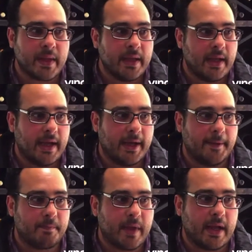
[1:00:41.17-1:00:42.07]

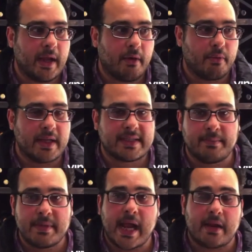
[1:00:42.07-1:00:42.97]
um, a, a,
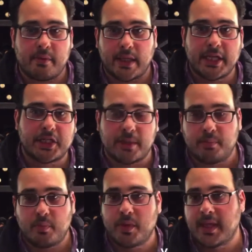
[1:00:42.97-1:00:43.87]
symbiotic relationship
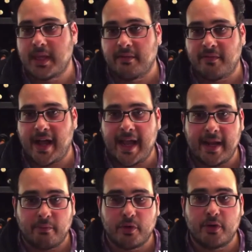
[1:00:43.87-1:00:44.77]
within the
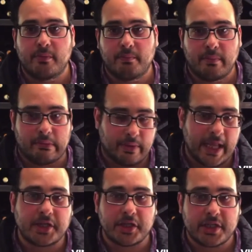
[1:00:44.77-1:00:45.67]
vine root
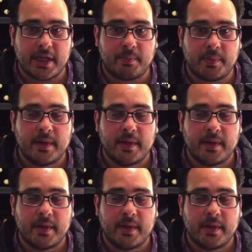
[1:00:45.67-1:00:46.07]
relationship,